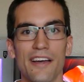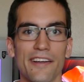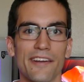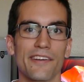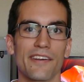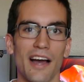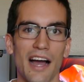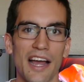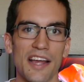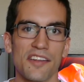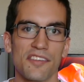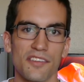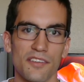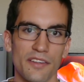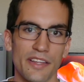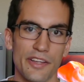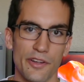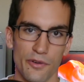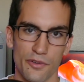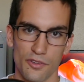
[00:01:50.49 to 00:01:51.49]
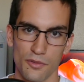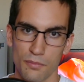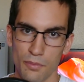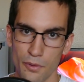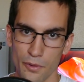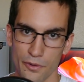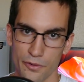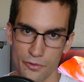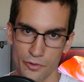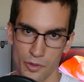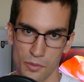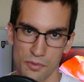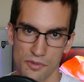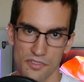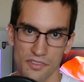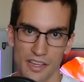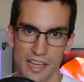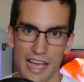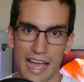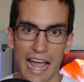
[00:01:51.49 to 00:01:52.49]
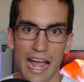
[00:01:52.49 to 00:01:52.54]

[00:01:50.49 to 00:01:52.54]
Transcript: could isolate your support groups.